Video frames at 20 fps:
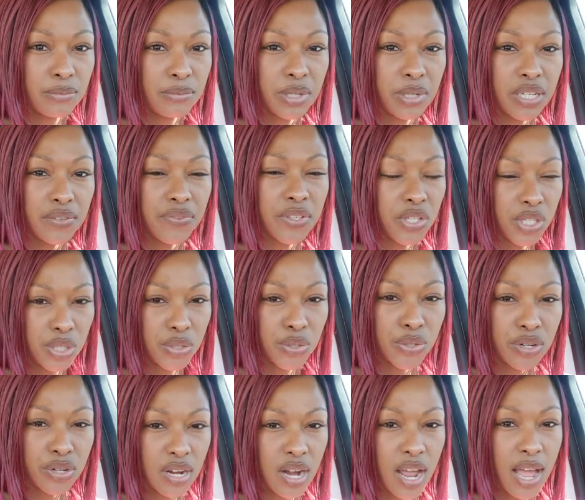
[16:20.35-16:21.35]
but if the
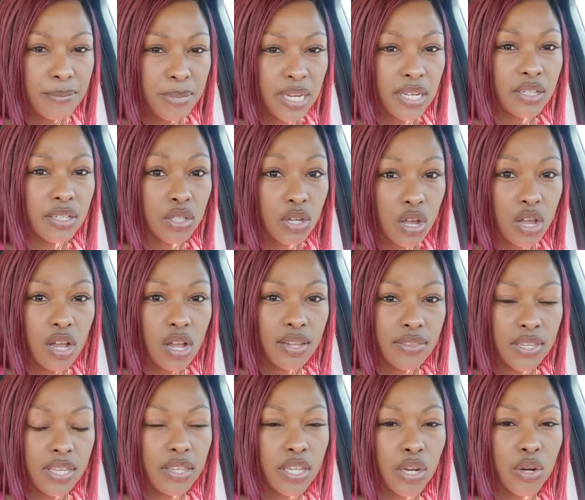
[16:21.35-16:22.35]
children are not being taught,
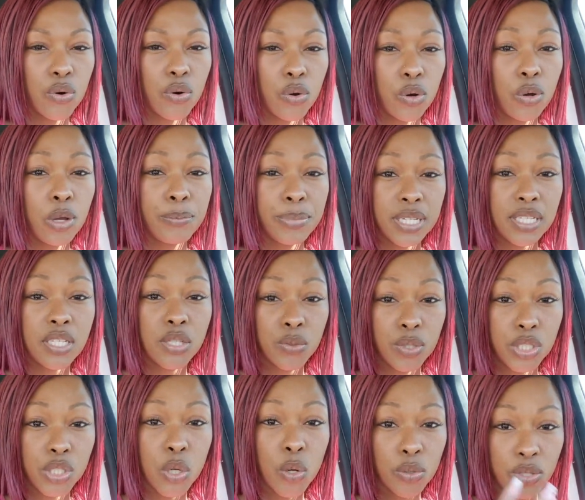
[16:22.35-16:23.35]
then they grow up into
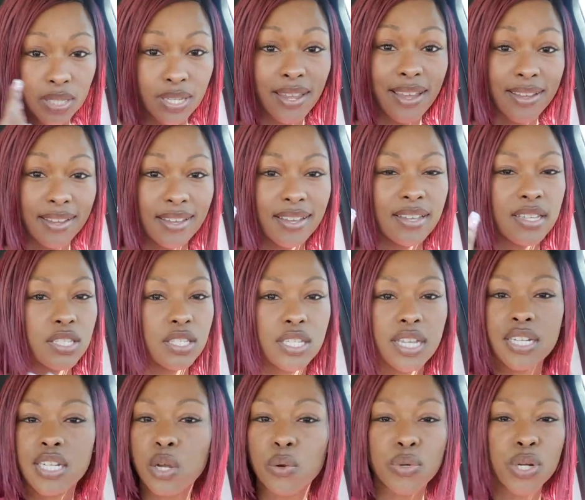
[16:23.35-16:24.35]
adults like us
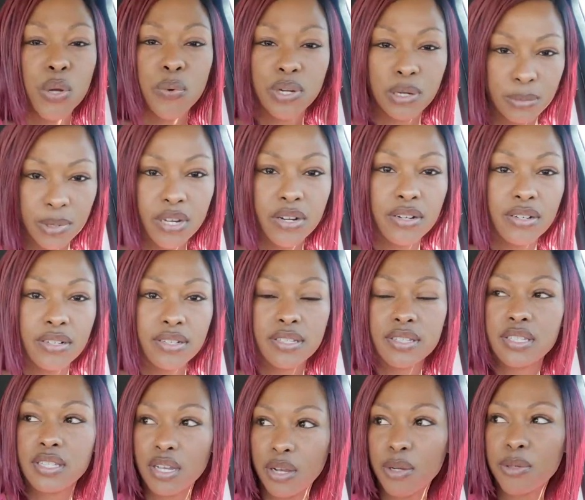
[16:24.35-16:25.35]
that don't know any better.
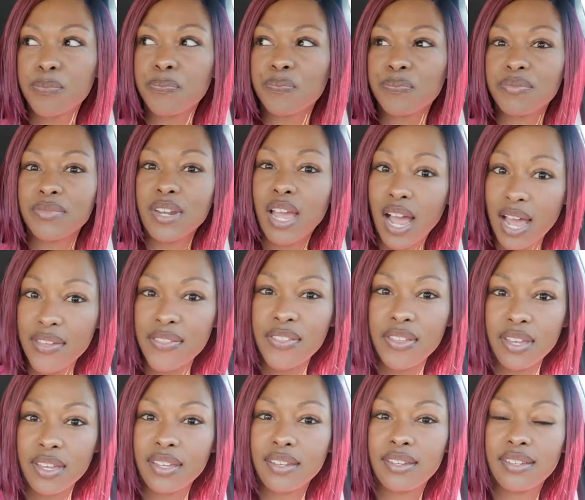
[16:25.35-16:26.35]
So I
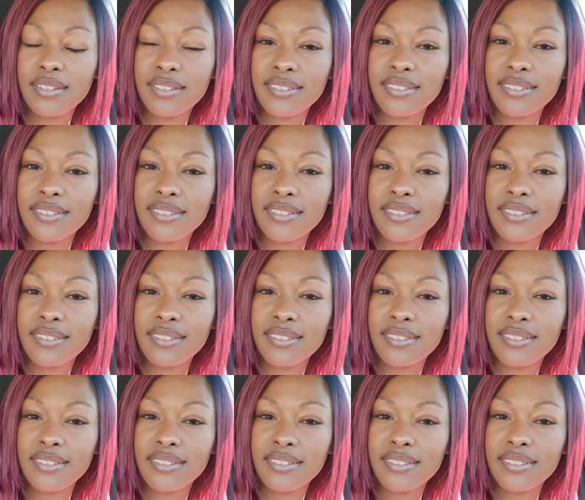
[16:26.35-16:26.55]
think